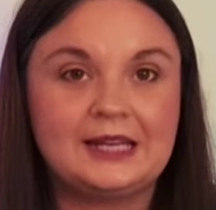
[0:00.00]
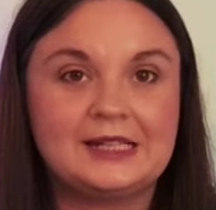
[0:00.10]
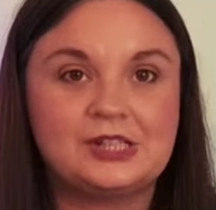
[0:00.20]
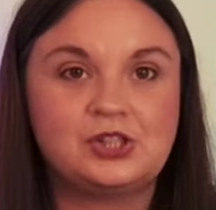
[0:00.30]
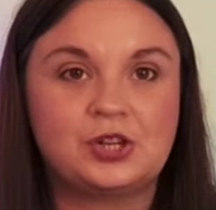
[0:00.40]
It
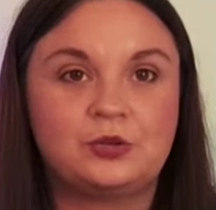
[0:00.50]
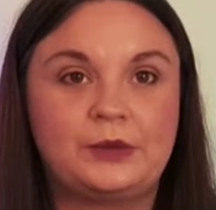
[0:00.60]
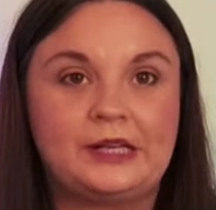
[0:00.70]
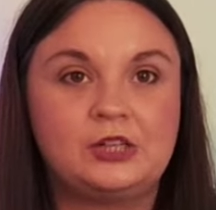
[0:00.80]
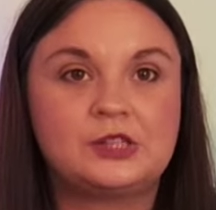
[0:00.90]
is a general
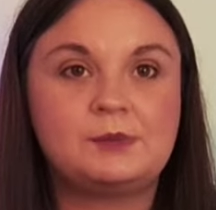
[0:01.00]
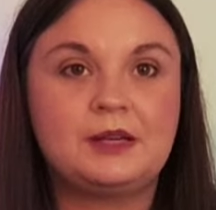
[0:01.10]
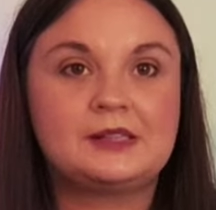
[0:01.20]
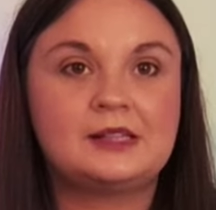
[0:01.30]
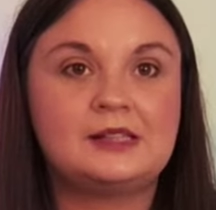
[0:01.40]
reading. Just
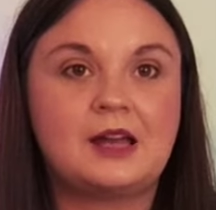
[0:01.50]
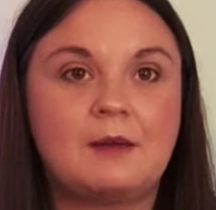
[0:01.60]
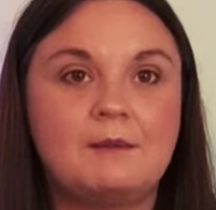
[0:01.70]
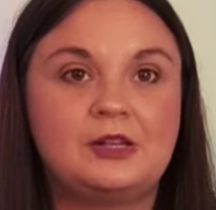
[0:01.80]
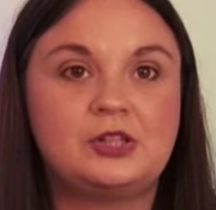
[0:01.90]
because I did
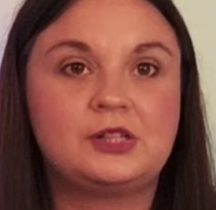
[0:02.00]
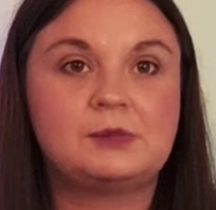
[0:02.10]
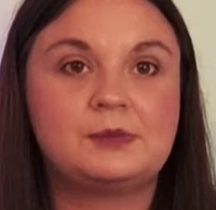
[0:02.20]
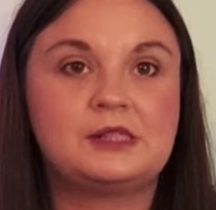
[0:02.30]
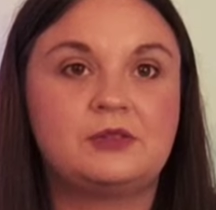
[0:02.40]
not mention a
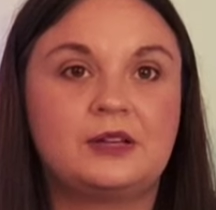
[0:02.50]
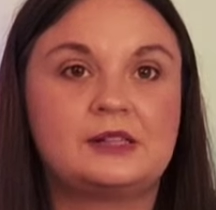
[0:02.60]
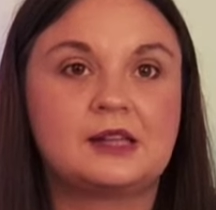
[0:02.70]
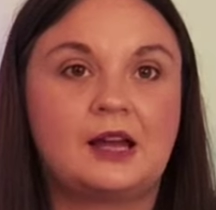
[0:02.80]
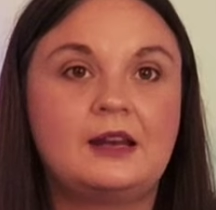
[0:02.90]
specific
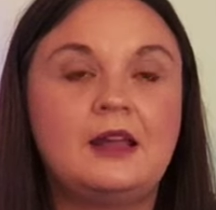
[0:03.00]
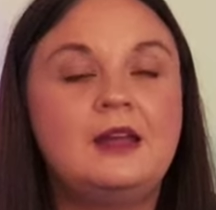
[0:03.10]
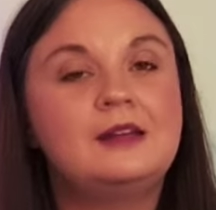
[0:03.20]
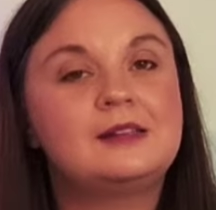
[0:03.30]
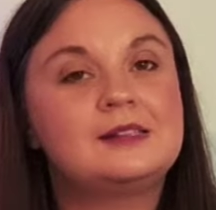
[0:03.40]
sign
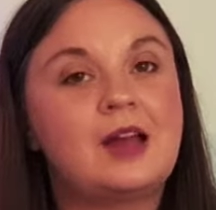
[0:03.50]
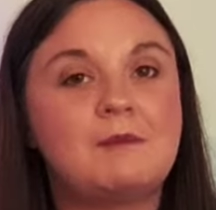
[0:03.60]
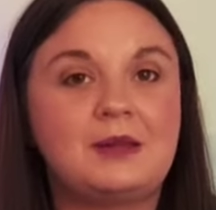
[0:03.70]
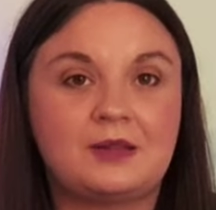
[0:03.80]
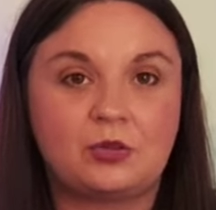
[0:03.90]
does not
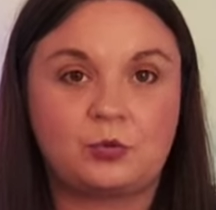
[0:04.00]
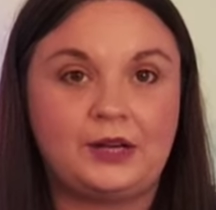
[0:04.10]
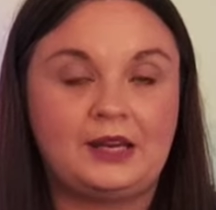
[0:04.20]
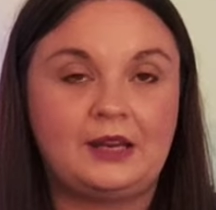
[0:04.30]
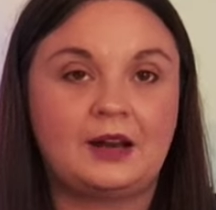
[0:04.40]
mean that the
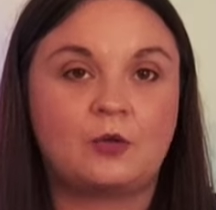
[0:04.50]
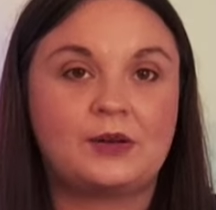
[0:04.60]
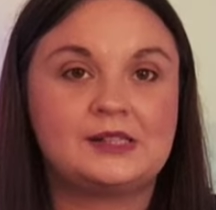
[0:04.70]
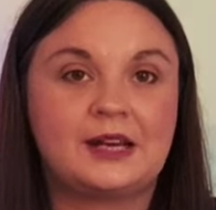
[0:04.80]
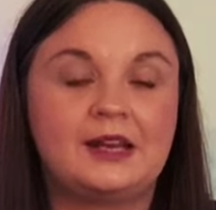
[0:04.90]
reading cannot resonate.